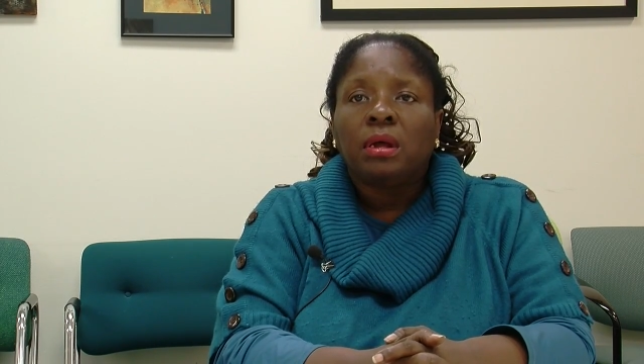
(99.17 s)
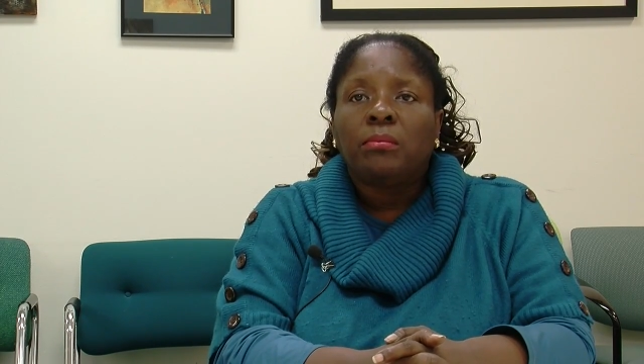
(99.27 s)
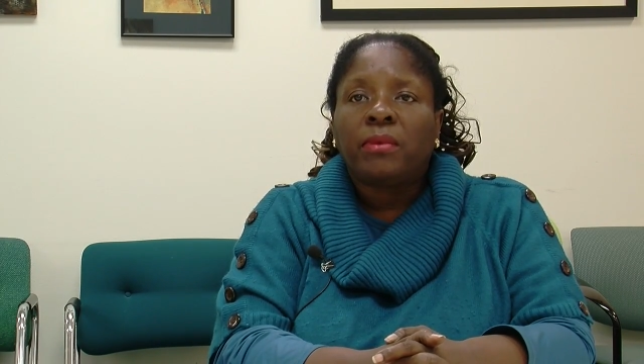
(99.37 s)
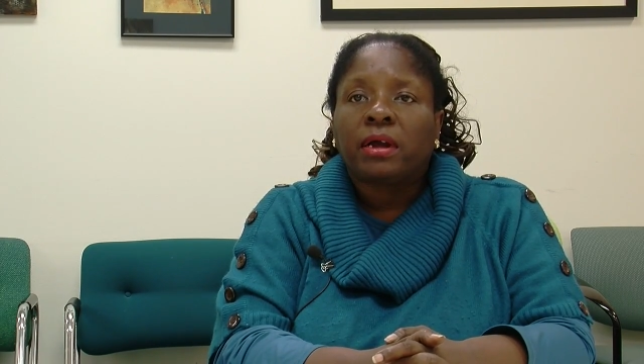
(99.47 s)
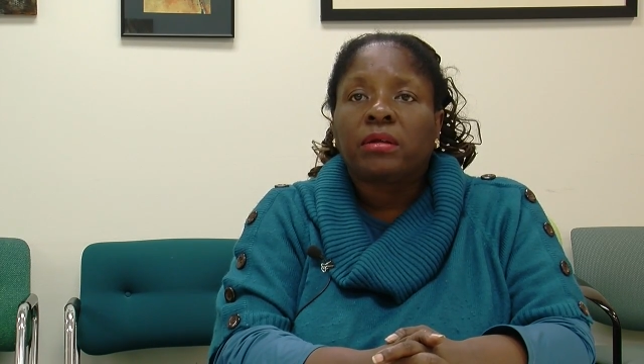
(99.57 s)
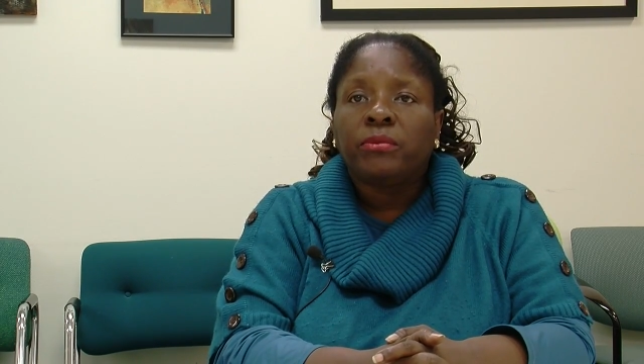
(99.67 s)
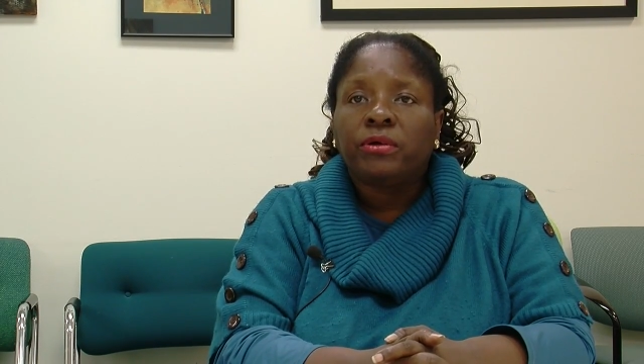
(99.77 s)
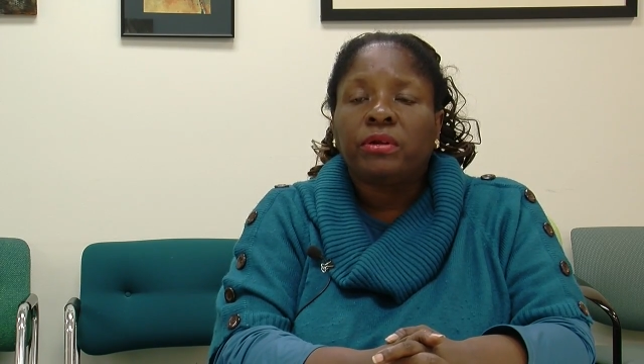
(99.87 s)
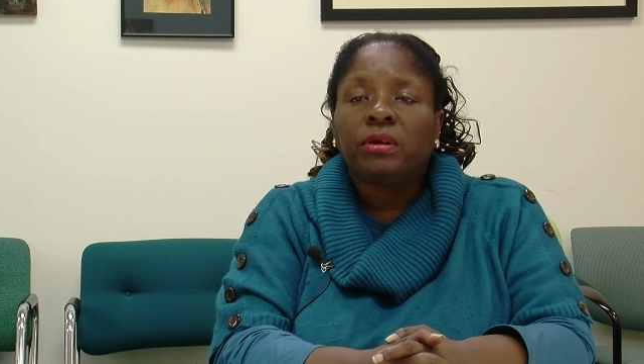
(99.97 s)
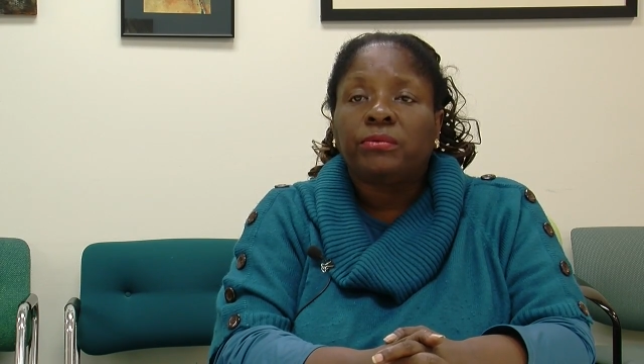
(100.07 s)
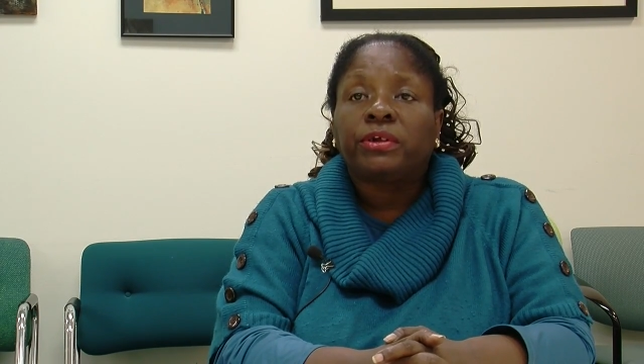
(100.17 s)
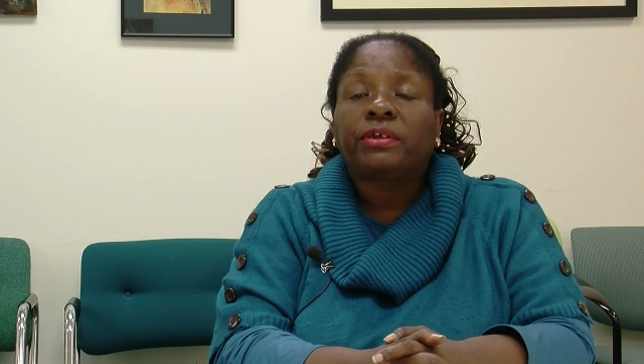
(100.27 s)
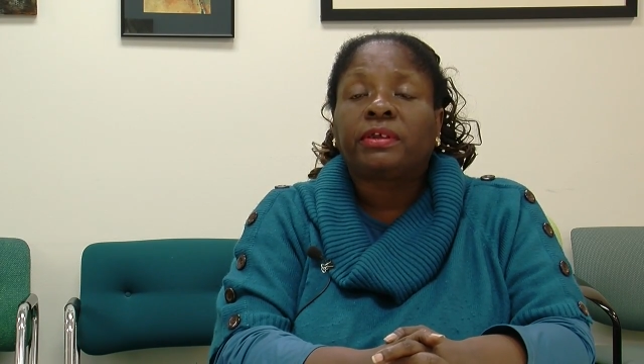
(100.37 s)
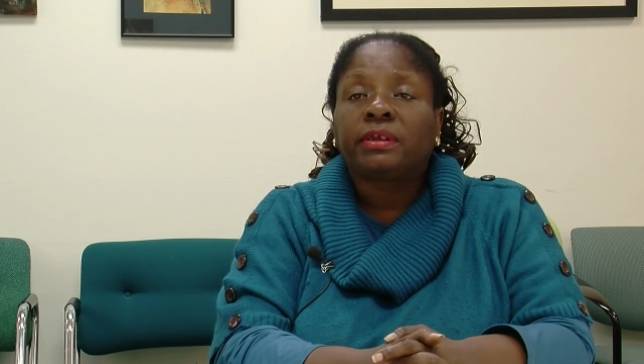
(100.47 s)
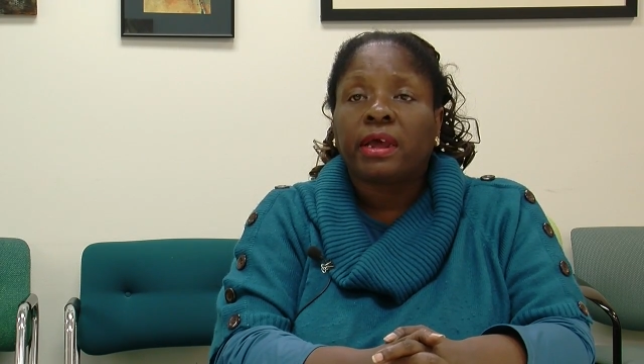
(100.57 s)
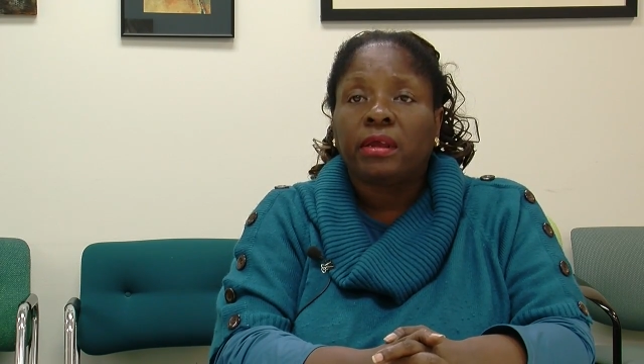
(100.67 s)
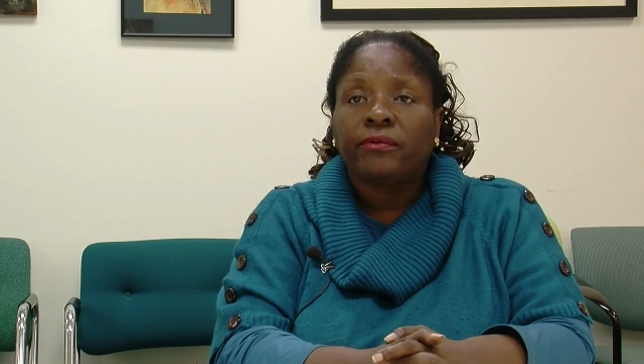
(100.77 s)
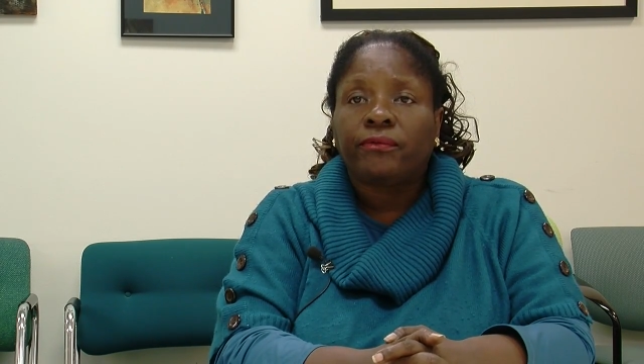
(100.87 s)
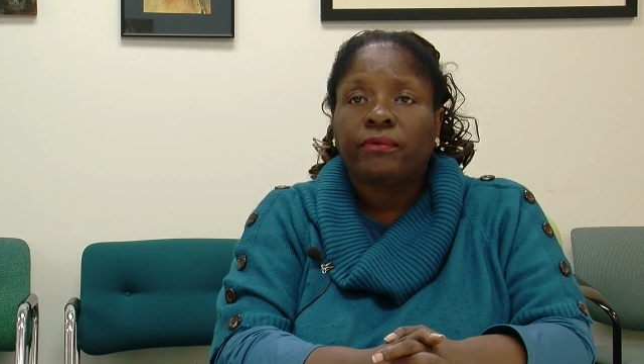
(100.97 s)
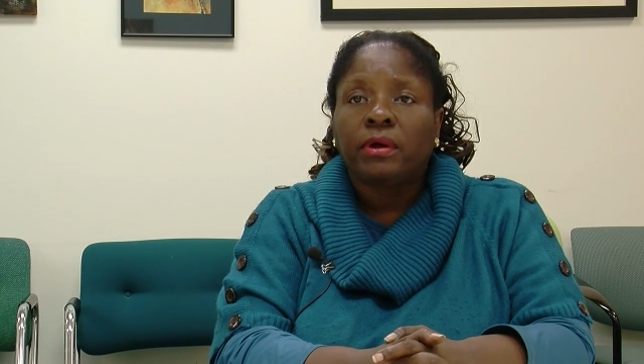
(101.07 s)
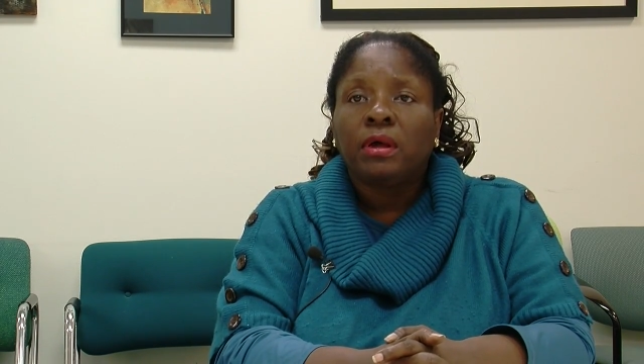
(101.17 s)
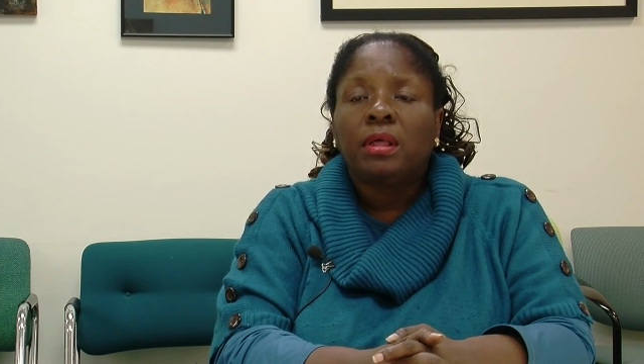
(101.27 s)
My community was safe.